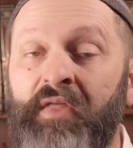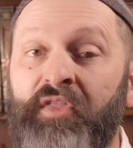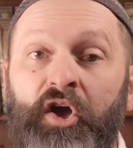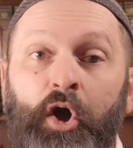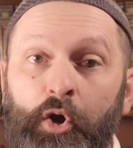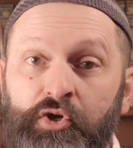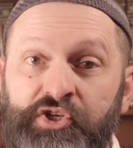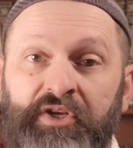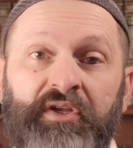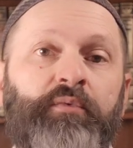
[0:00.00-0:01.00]
The
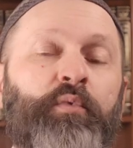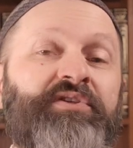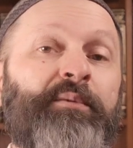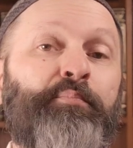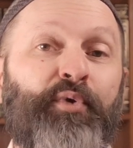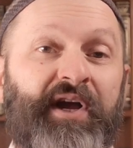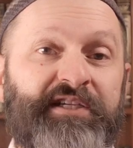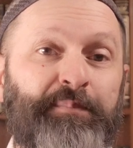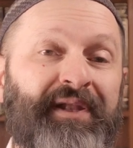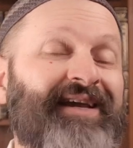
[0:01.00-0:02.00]
choshen was the
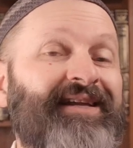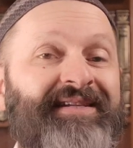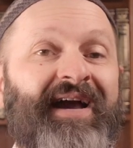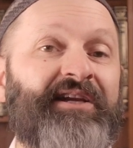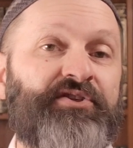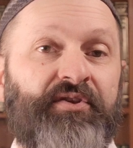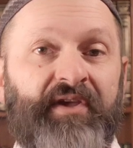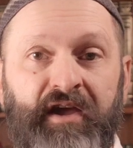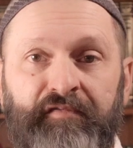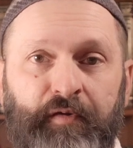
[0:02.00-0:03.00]
breastplate attached to
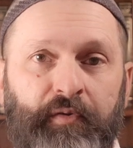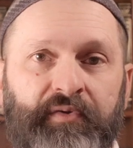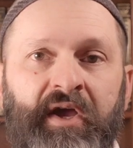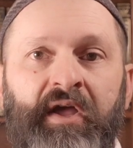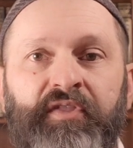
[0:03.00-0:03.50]
the ephod.